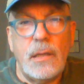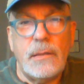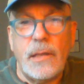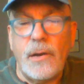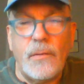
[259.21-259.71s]

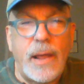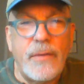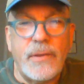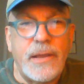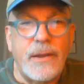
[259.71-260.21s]
They don't
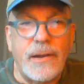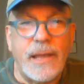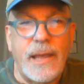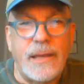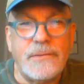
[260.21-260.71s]
have a cure to
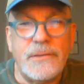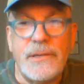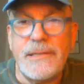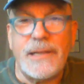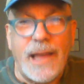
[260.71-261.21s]
cancer.
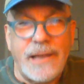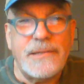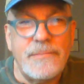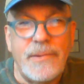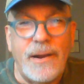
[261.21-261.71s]
It's
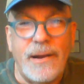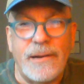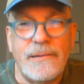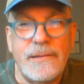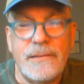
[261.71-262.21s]
slash and
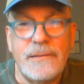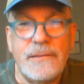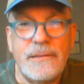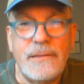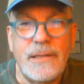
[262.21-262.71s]
burn.
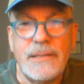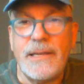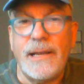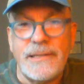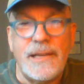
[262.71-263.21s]
Let's
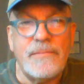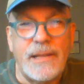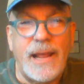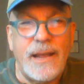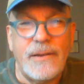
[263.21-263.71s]
cut
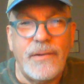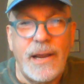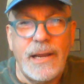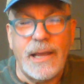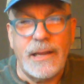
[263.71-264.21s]
something out and
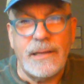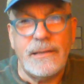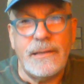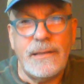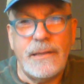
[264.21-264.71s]
irradiate it
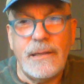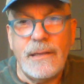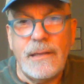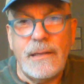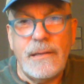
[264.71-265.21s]

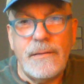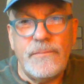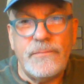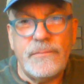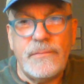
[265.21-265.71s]

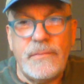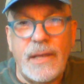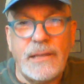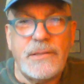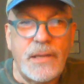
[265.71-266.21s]

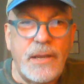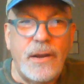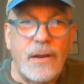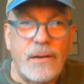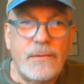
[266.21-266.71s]
that's
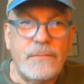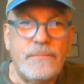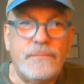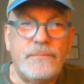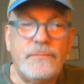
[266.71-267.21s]
secure.
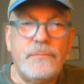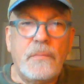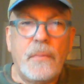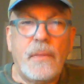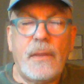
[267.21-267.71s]

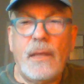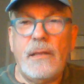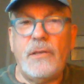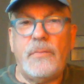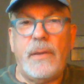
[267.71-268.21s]

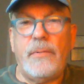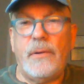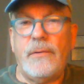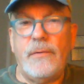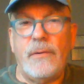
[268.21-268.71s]
And these people
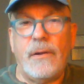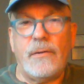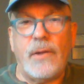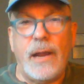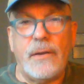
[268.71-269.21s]
who are
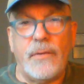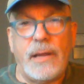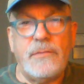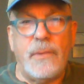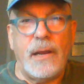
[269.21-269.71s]
trying to
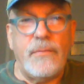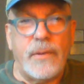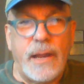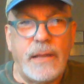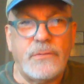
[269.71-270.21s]
raise money
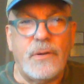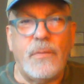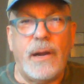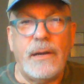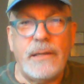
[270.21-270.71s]
for cancer
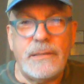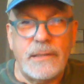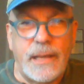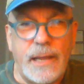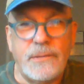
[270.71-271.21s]
awareness
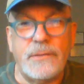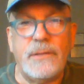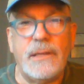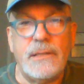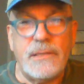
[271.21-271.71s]
and cancer
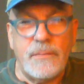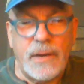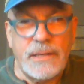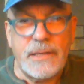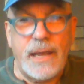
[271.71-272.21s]
this and
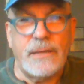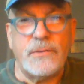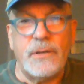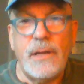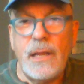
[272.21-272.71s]
breast
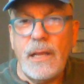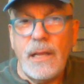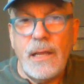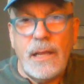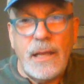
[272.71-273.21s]
cancer,
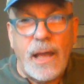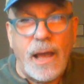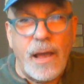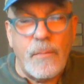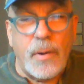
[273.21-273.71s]

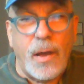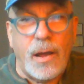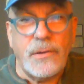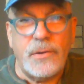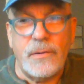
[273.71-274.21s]
I
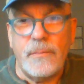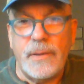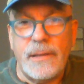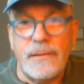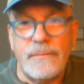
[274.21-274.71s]
applaud you, but